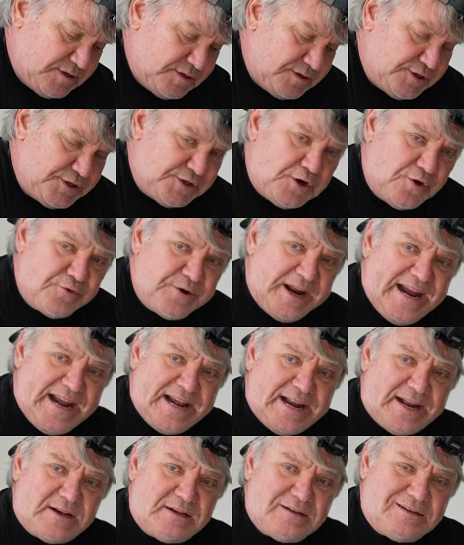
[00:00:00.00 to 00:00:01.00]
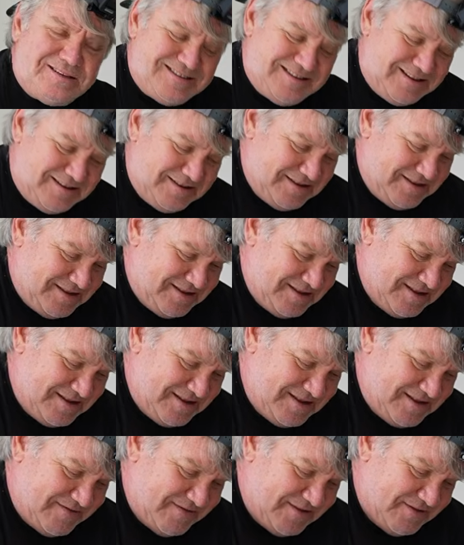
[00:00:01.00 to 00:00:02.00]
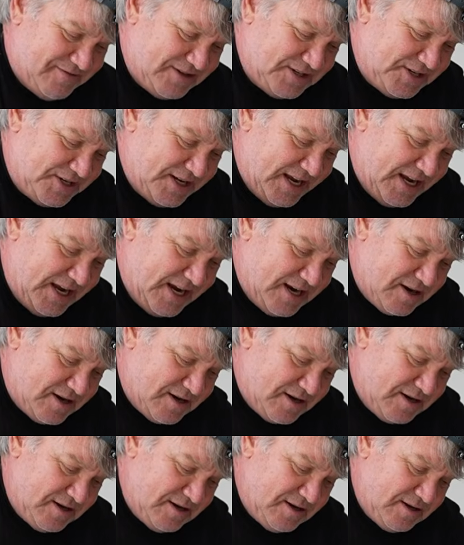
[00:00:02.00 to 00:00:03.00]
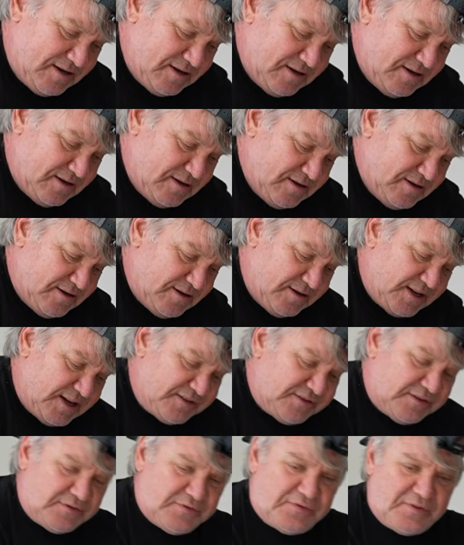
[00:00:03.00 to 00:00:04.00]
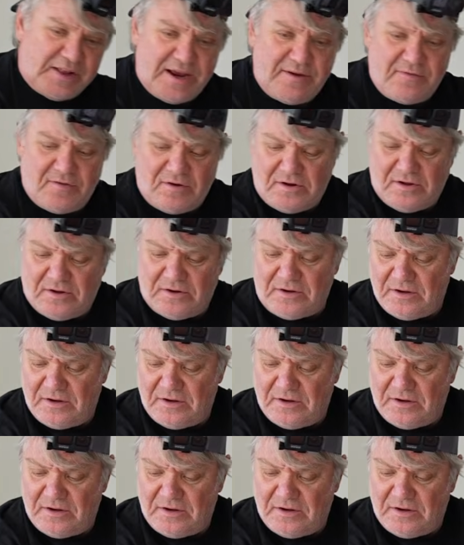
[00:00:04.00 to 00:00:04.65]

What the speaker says: Just don't eat it. I don't want you to eat it unless it's flavored.